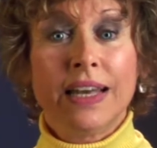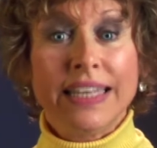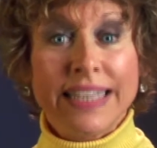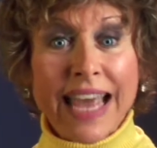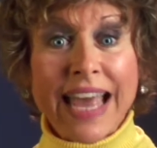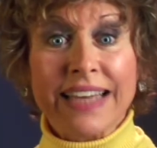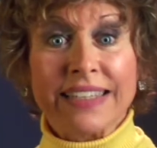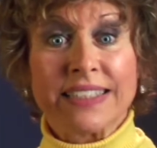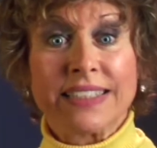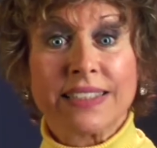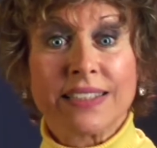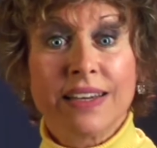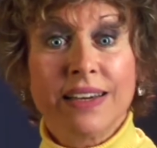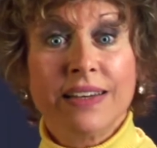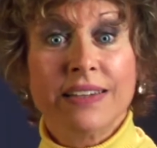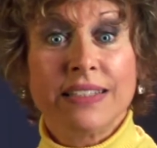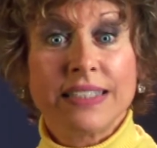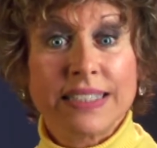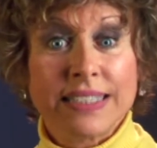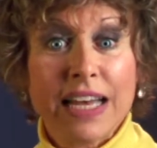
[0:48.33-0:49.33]
Yes,
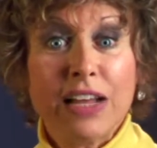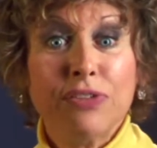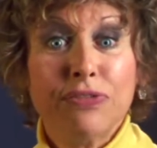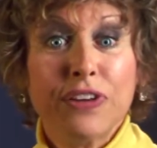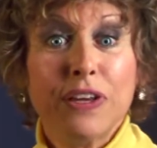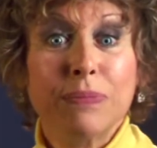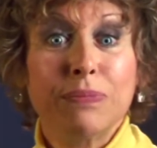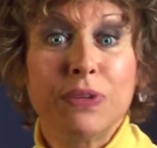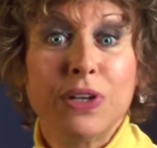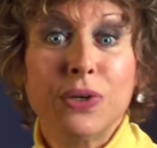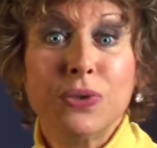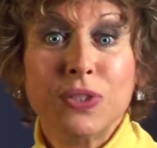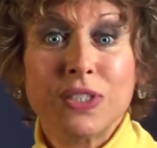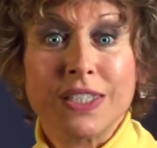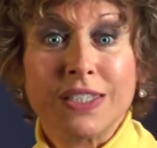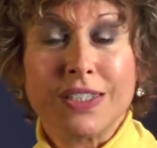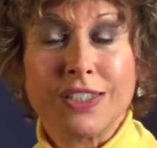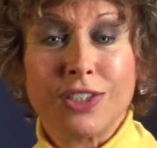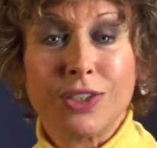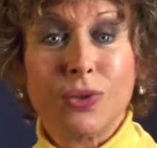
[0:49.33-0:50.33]

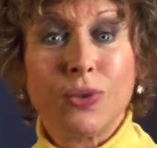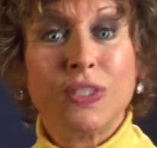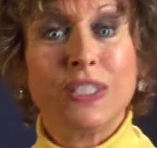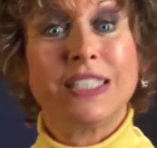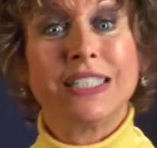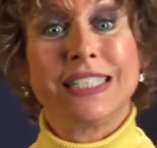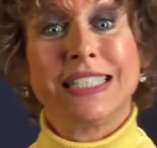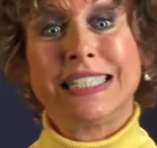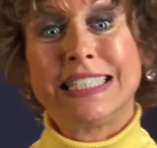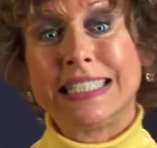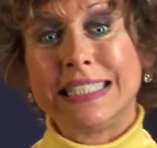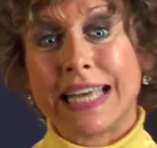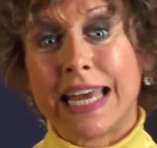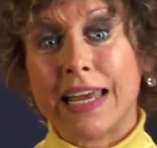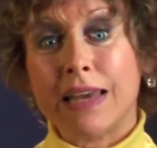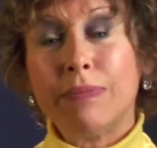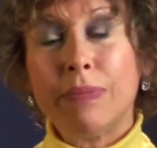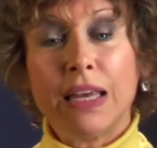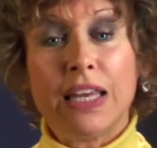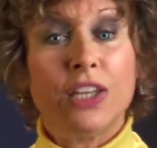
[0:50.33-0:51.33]
self-hypnosis uses the
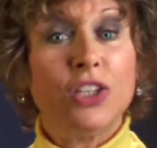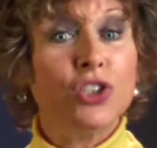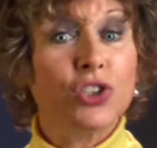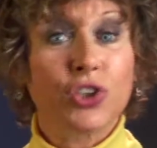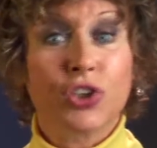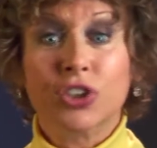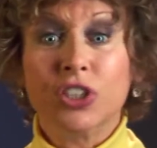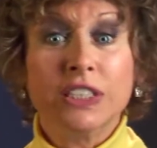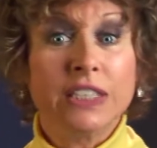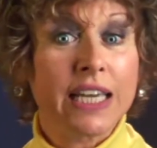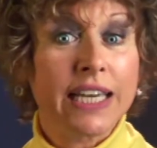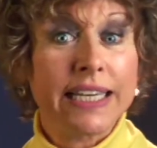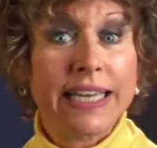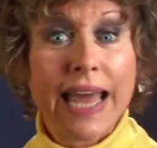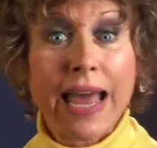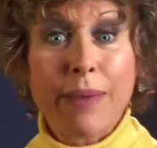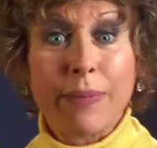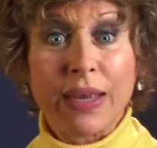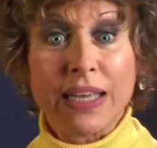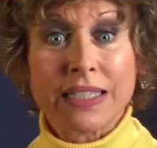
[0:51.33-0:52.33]
same internal
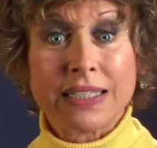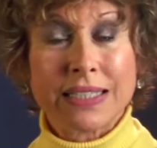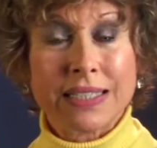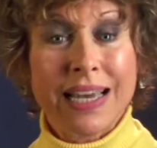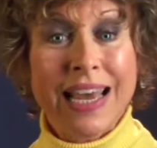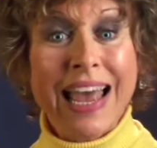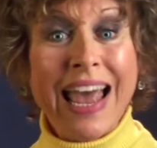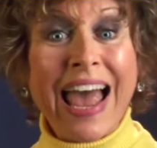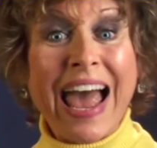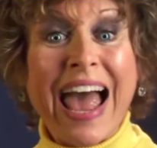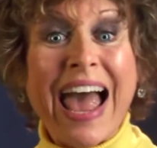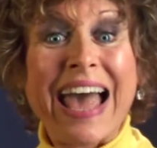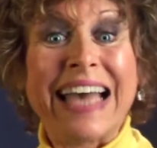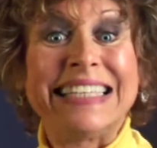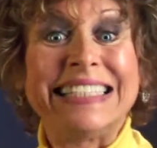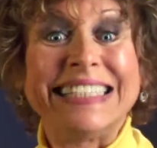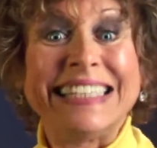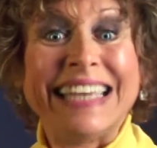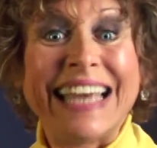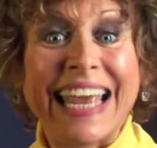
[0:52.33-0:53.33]
dynamics
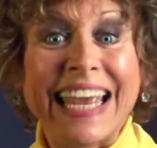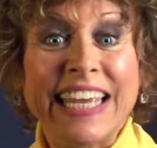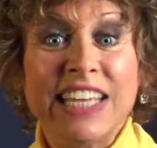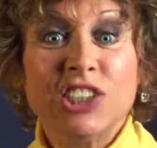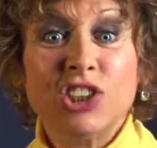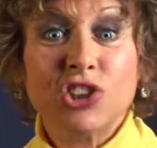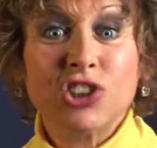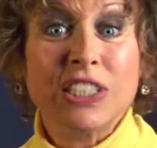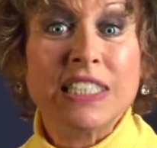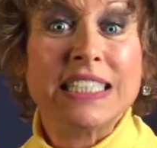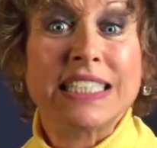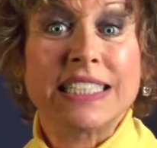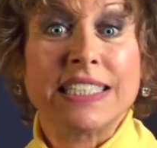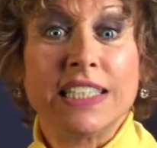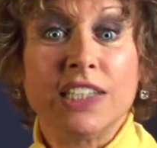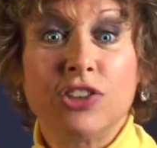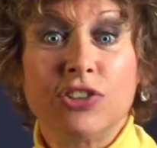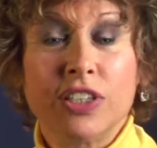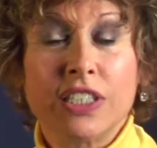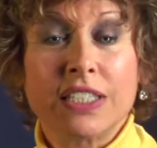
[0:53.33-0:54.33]
as the ancient
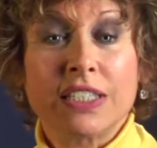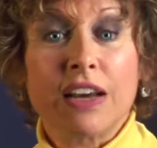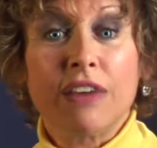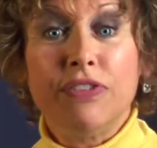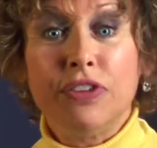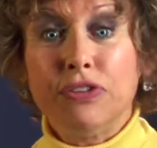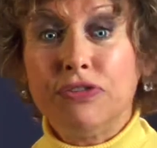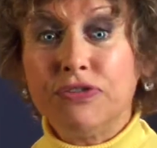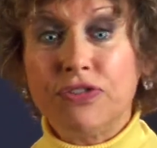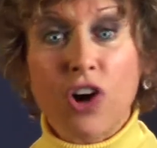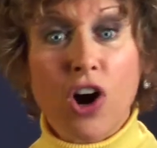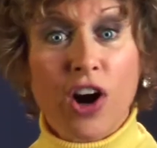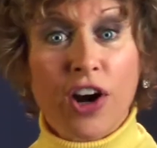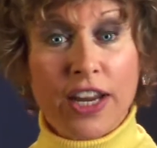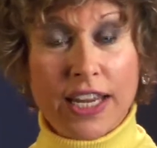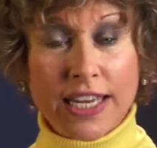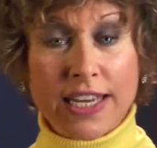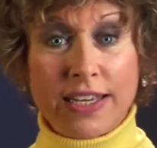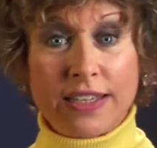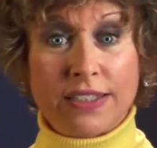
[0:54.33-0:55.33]
secrets of the
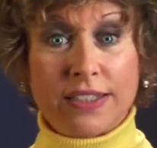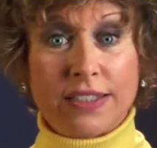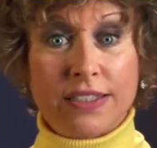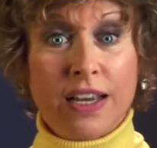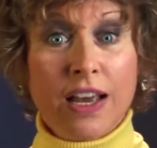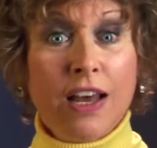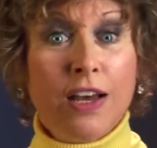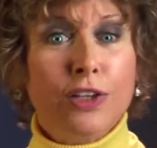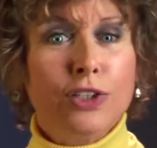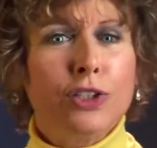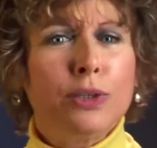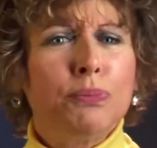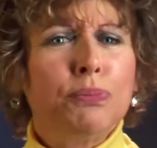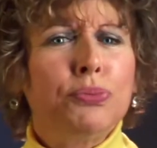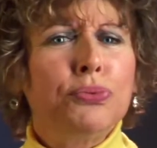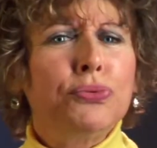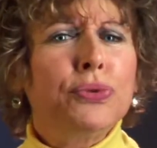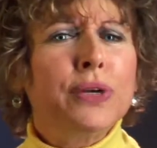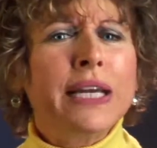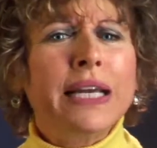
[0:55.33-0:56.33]
Far East to
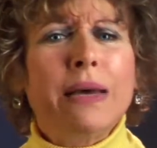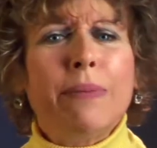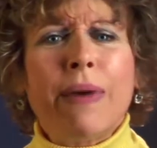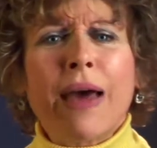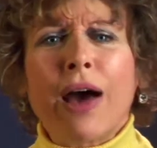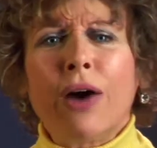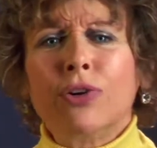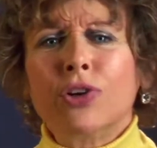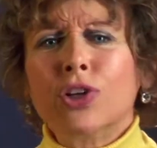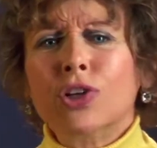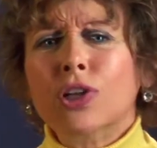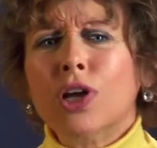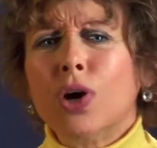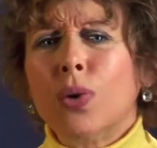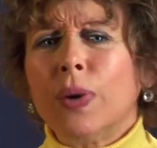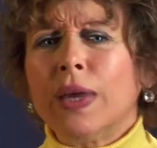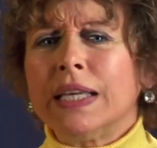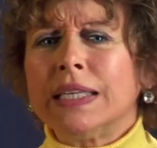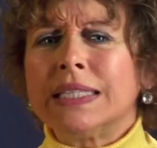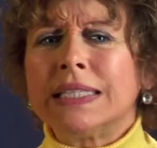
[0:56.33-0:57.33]
bring about
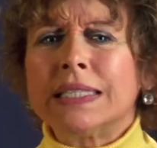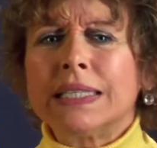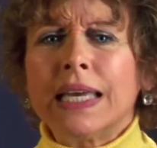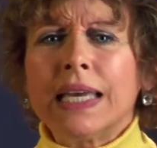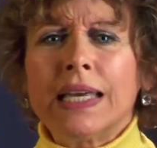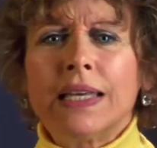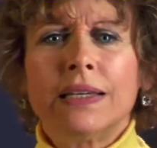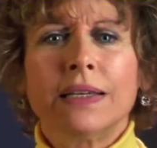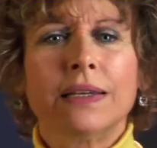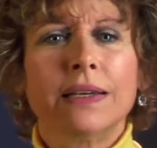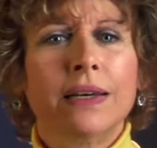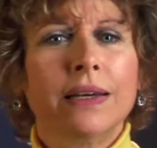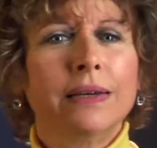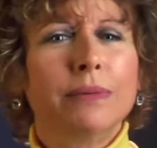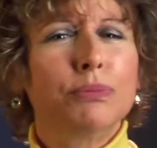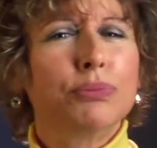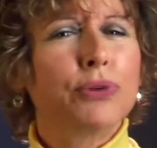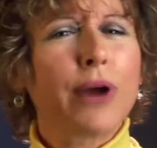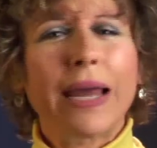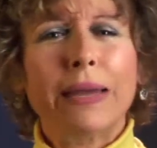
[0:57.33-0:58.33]
glowing skin,
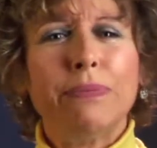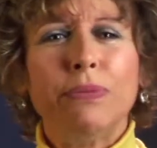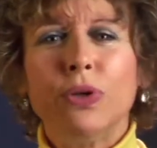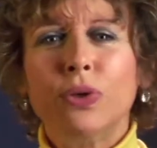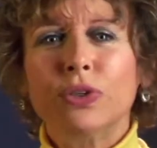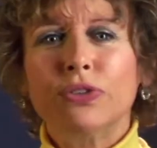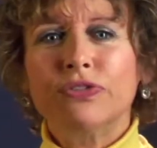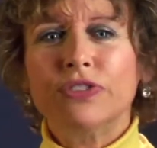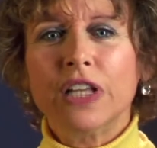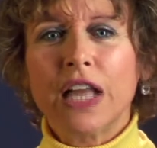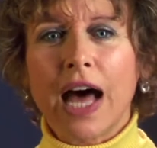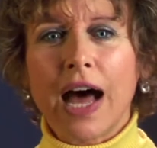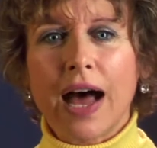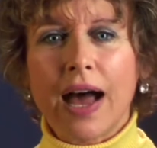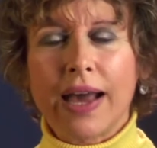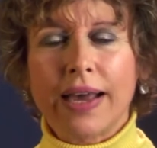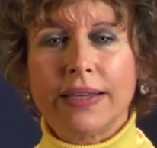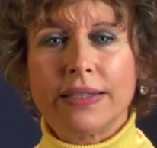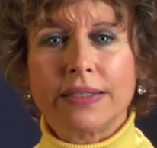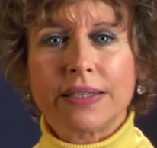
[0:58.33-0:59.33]
bright, beautiful
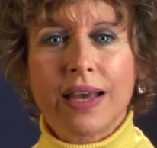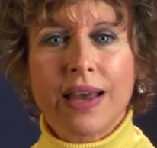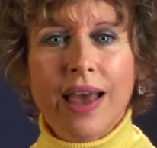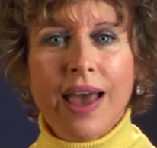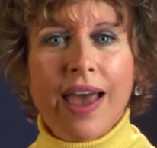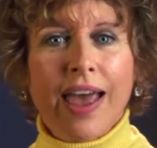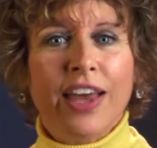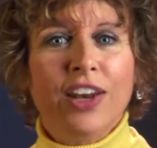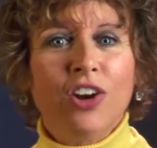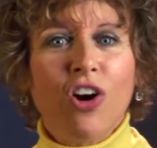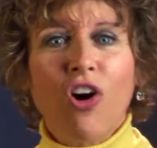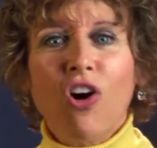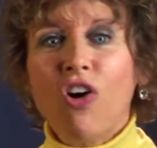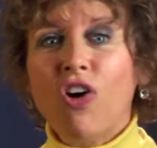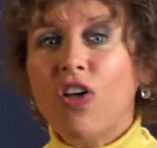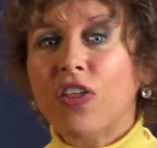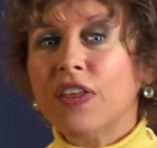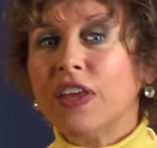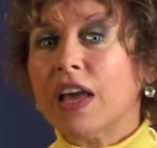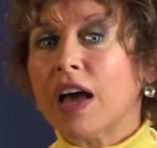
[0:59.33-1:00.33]
eyes, and
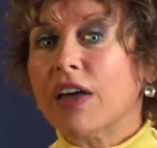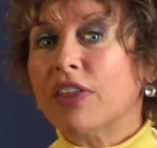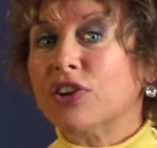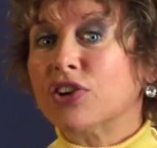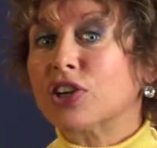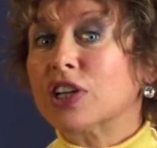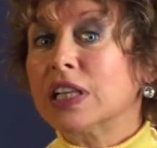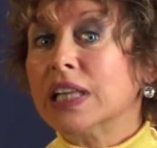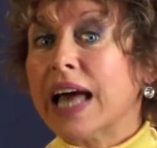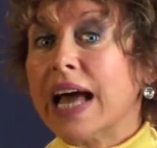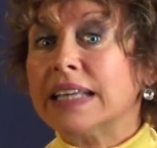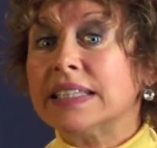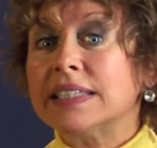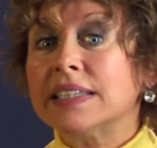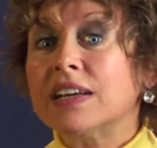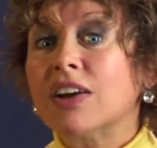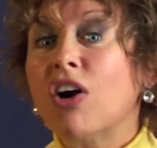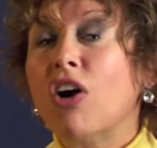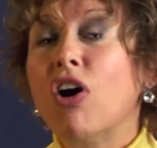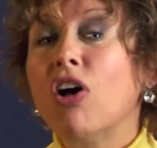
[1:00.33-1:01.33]
all the other
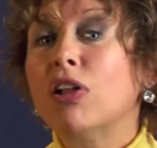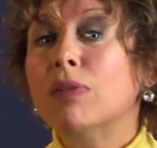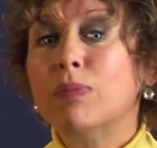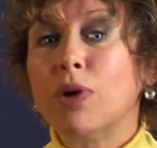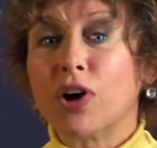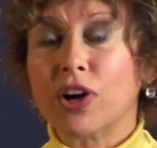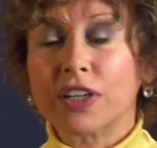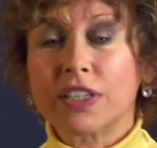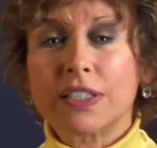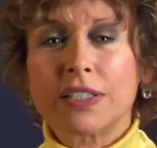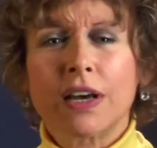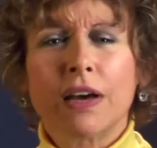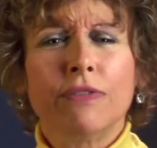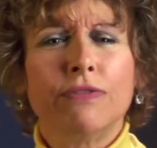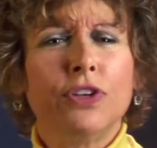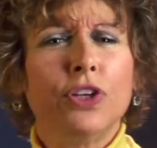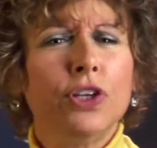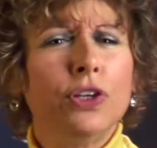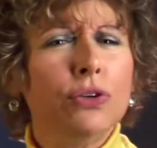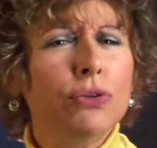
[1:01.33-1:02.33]
classic hallmarks
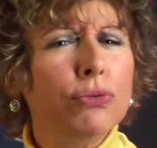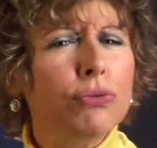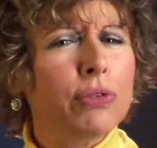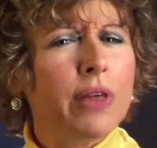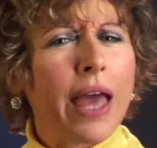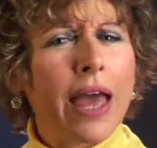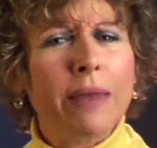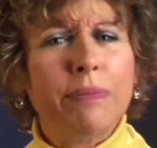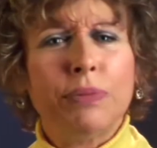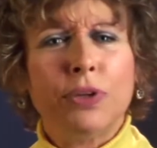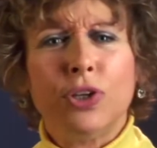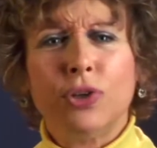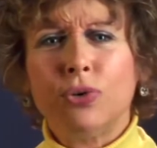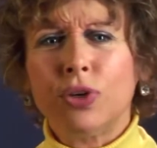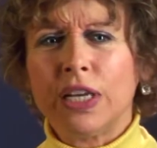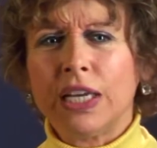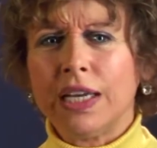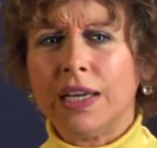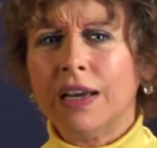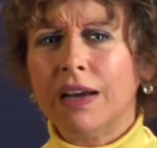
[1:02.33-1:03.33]
of youth and
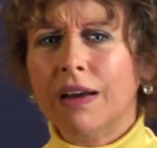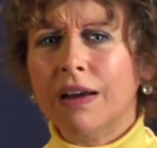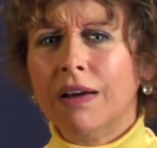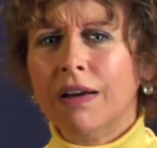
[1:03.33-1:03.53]
beauty.